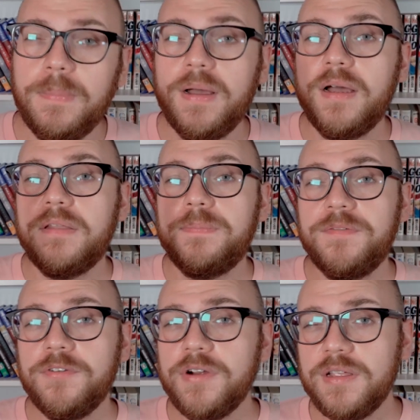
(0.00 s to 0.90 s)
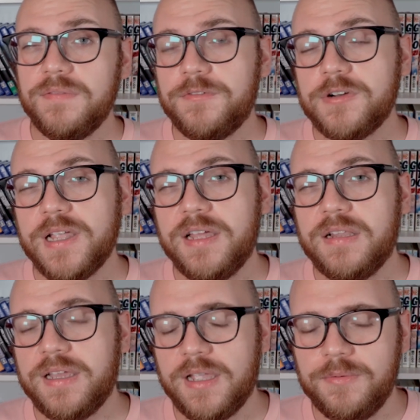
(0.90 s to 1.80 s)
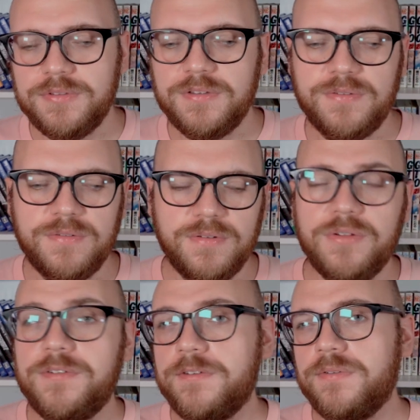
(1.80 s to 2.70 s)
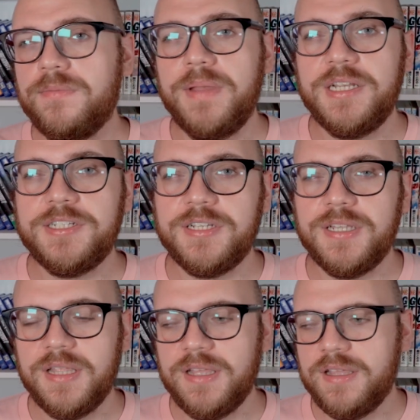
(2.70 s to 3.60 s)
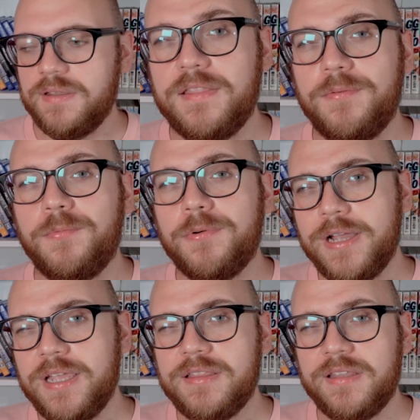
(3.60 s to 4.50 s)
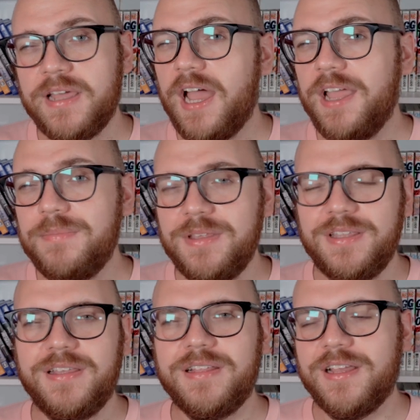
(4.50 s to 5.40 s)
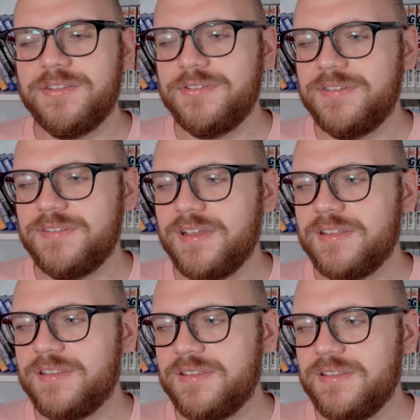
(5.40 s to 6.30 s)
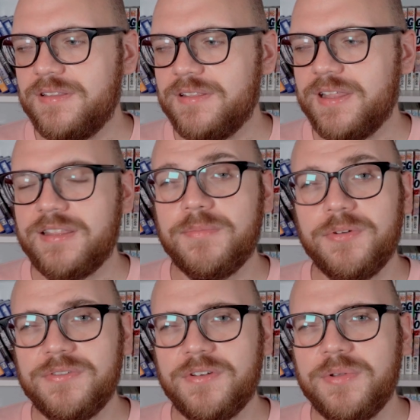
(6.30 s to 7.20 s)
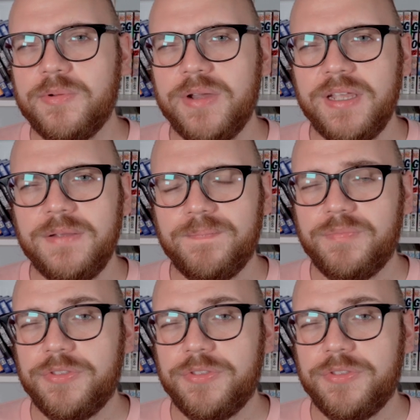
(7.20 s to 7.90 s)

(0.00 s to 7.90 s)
But before I forget, like, I wanted to also mention that the way that I'm eating natto is not like the most common way.